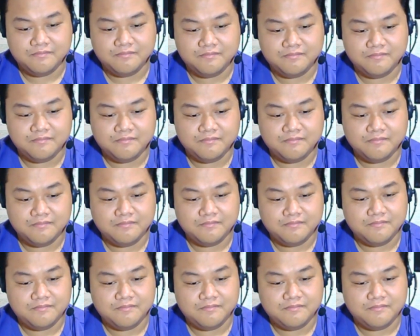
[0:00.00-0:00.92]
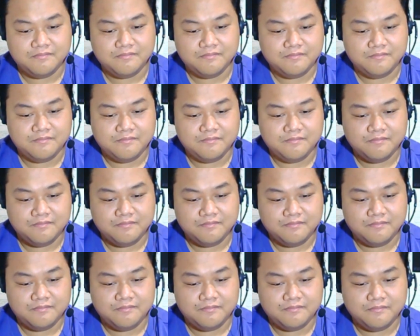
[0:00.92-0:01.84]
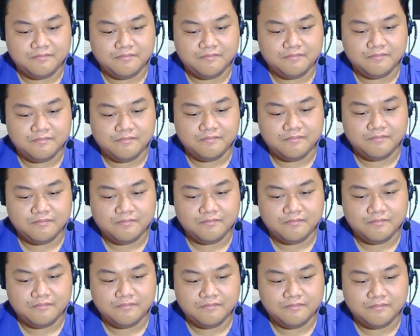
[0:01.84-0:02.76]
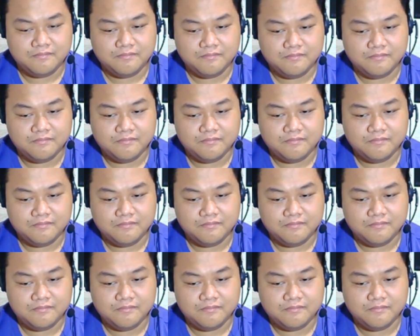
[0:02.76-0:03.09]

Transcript: (silence)